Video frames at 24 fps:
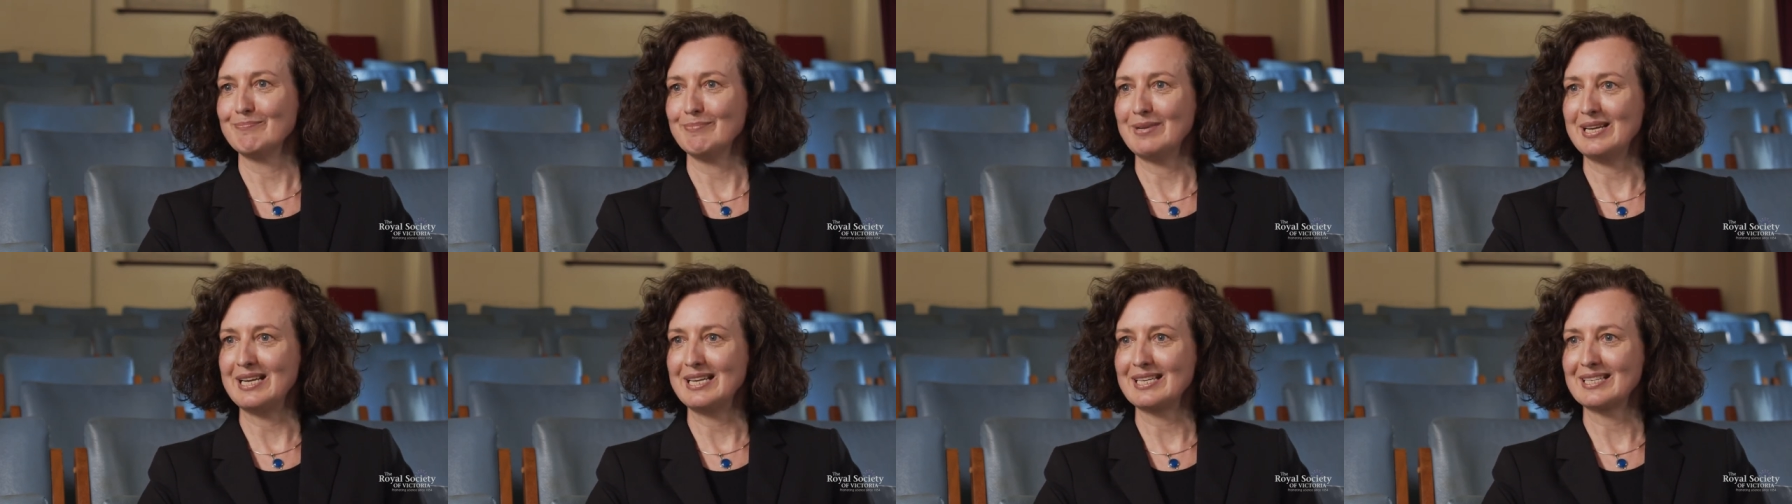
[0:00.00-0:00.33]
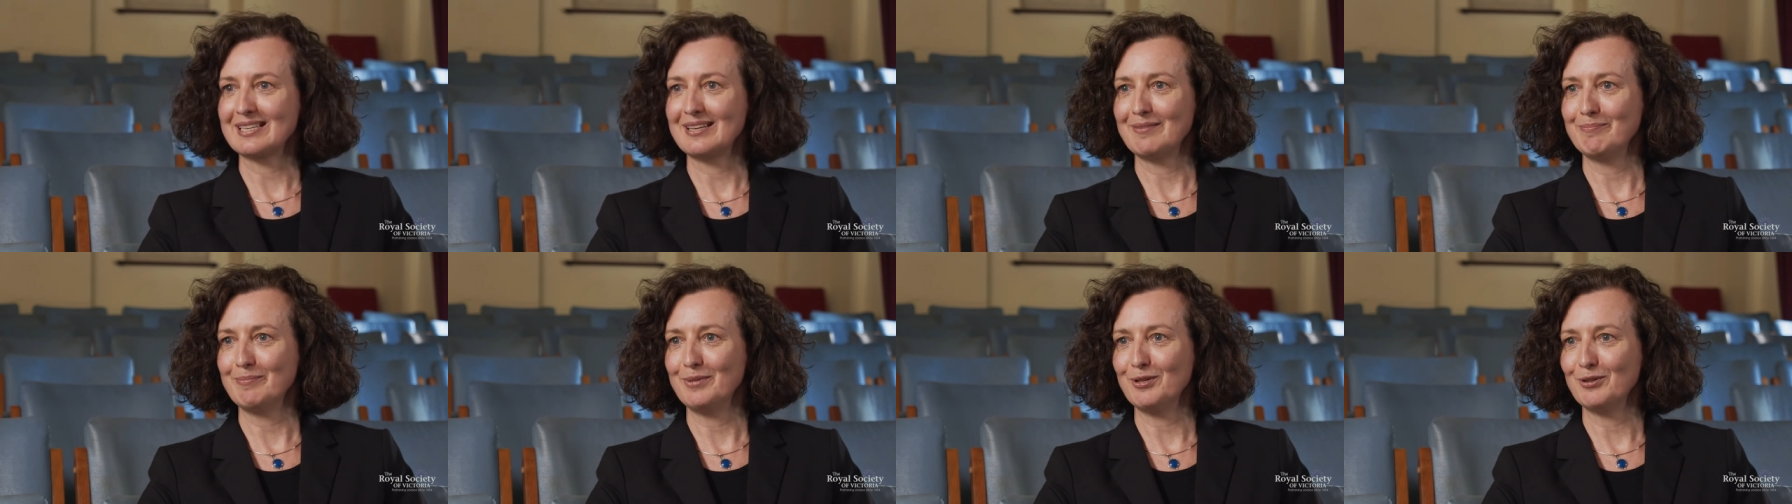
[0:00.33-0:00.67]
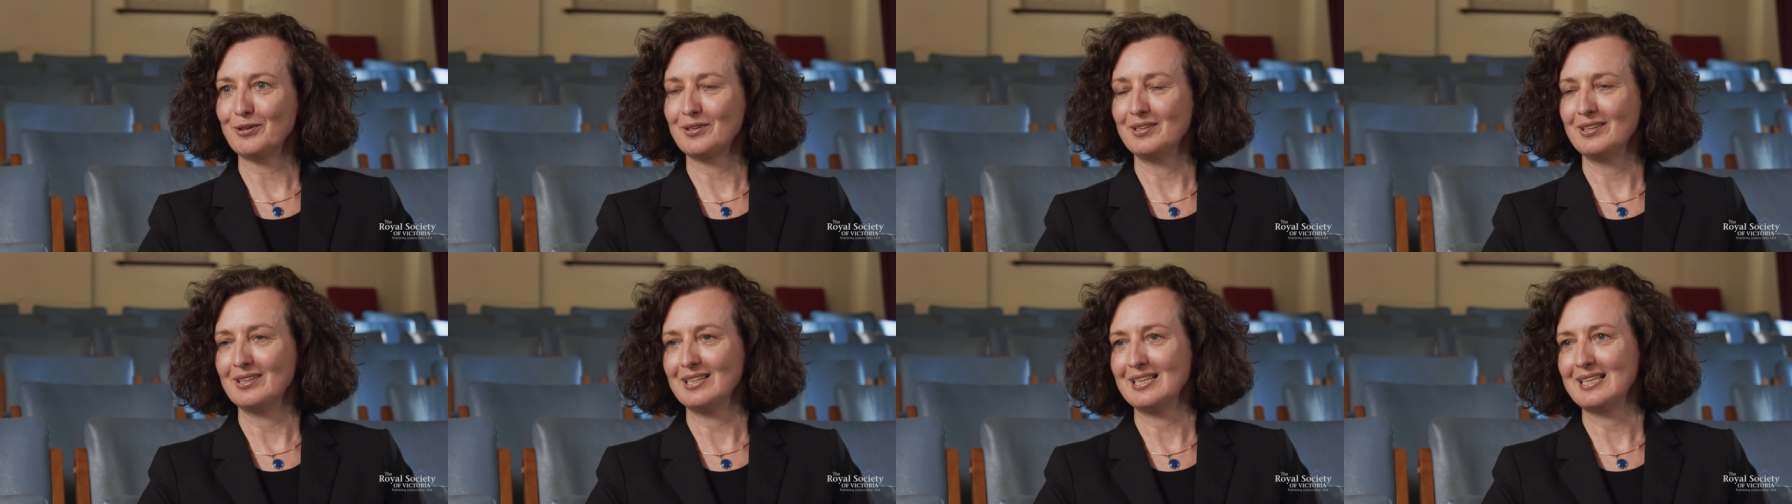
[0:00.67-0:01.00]
meat and
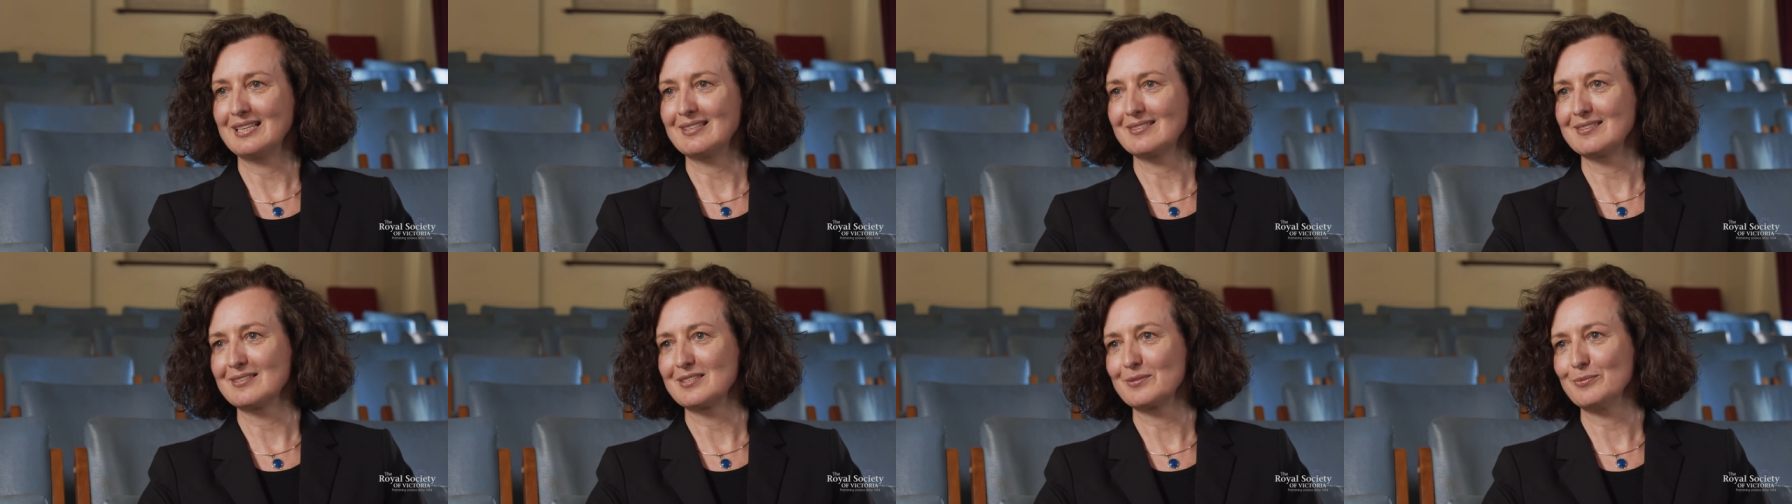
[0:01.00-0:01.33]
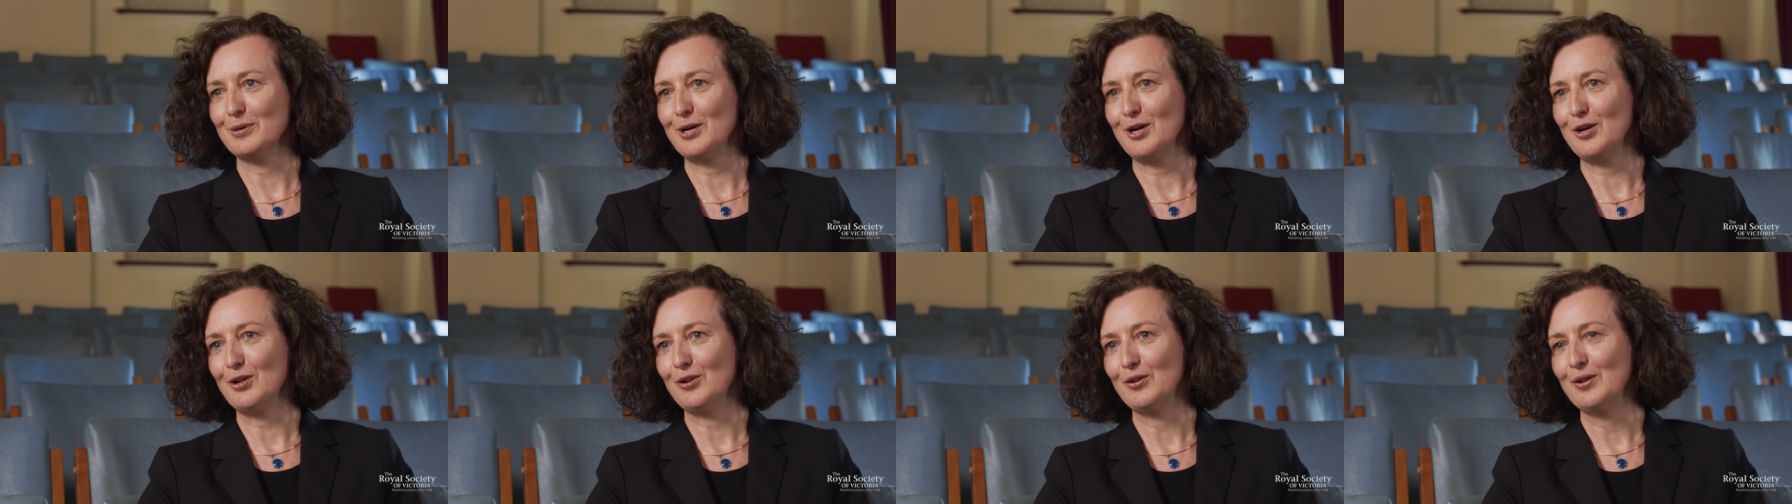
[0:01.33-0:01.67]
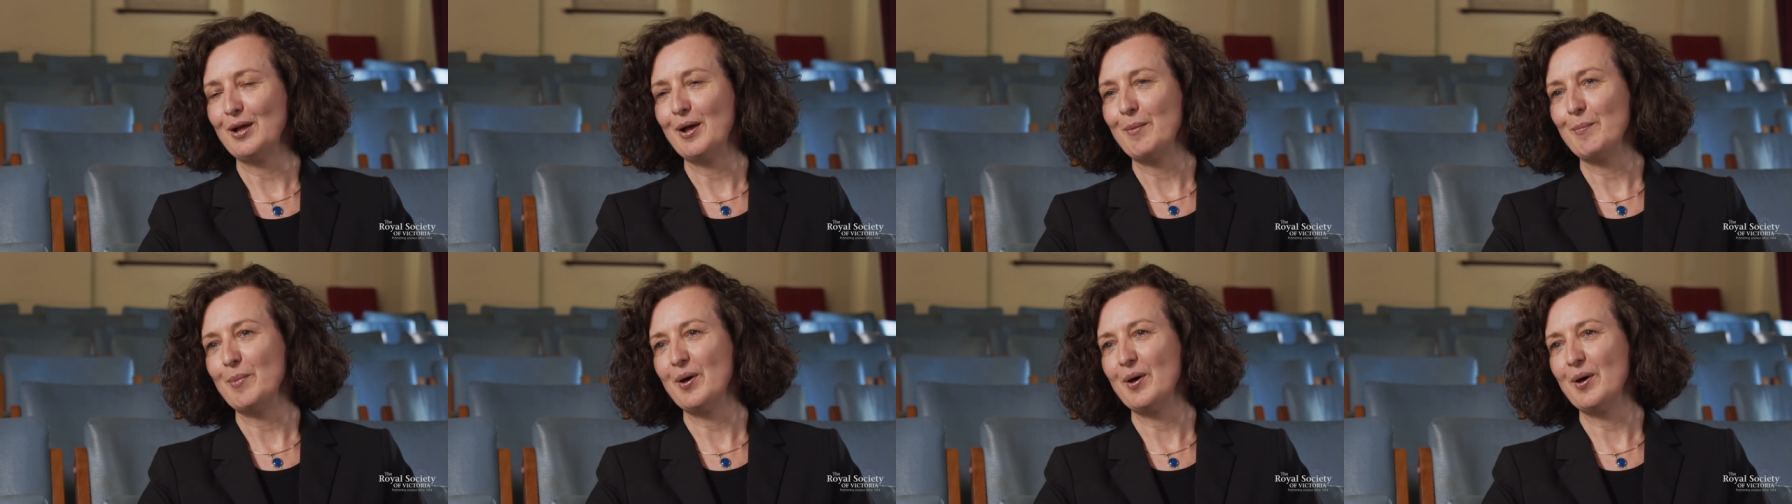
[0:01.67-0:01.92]
milk and things as well.